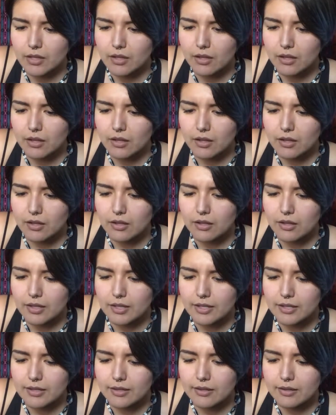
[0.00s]

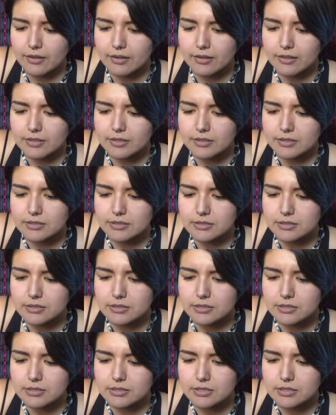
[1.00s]
I
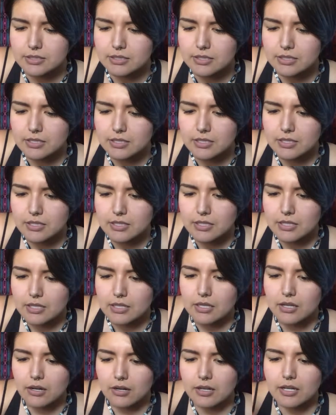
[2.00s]
guess
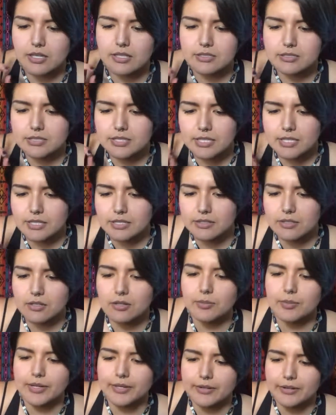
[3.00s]
I'll get into that in a
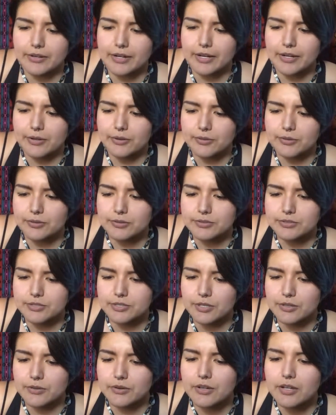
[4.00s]
little bit. All right, cool.
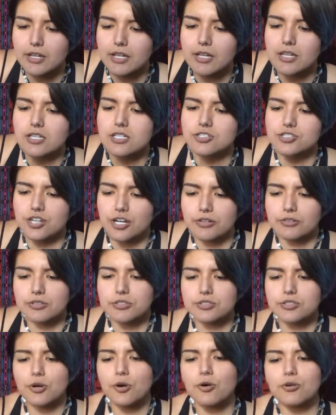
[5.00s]
So
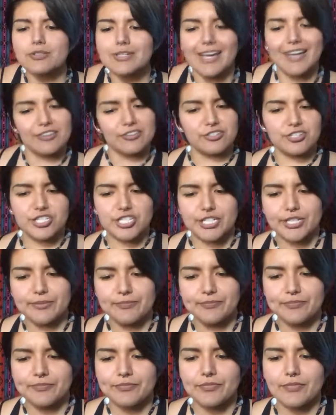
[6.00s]
chakras hold
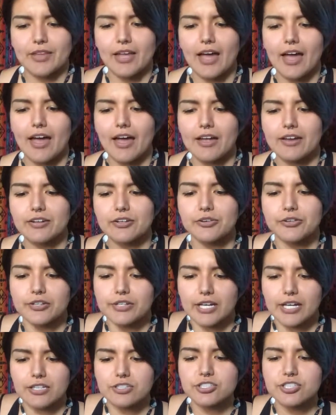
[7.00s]
energy, and
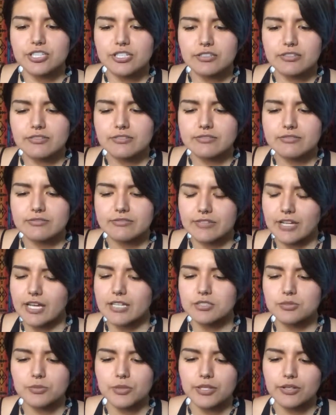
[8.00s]
creation,
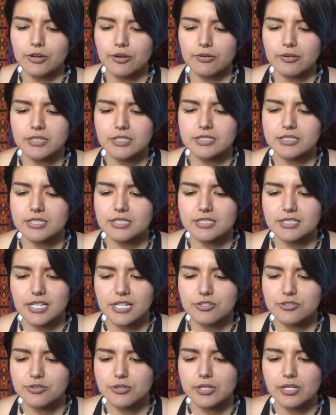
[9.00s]
as we know it, is
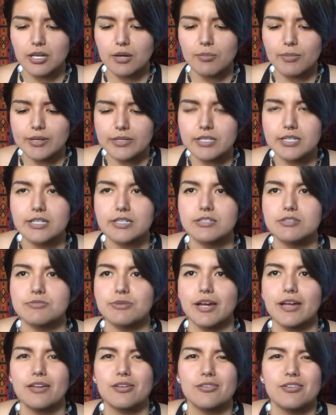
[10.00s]
naturally abundant,
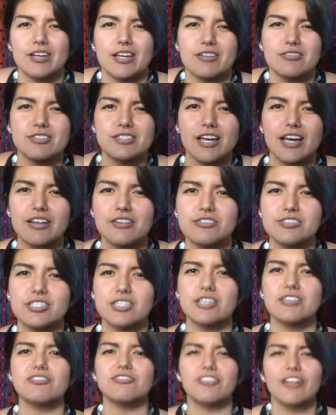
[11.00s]
right? You look outside, you
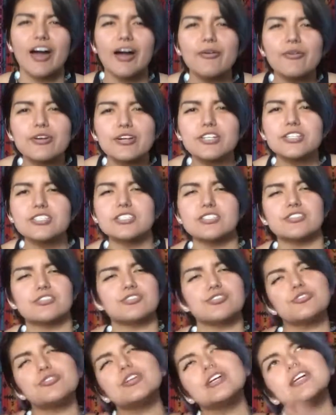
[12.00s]
see the flowers and the
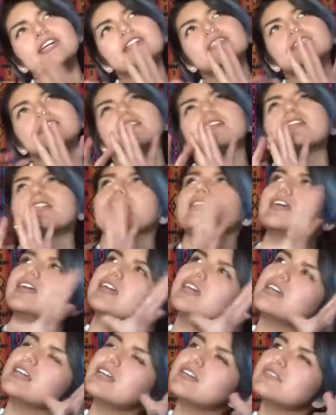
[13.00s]
trees and the
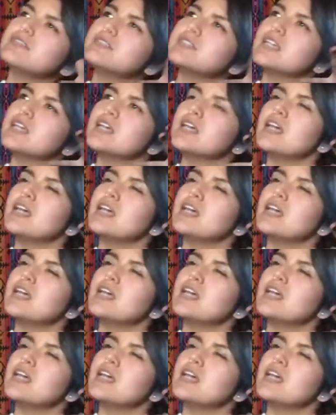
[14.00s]
leaves,